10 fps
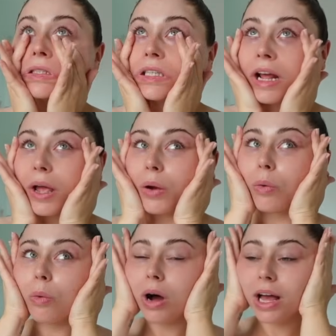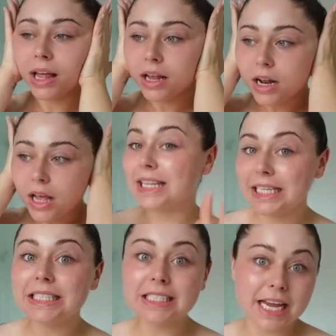today what
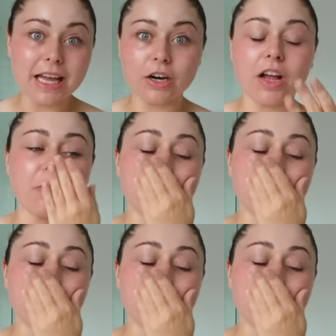clean tanner I've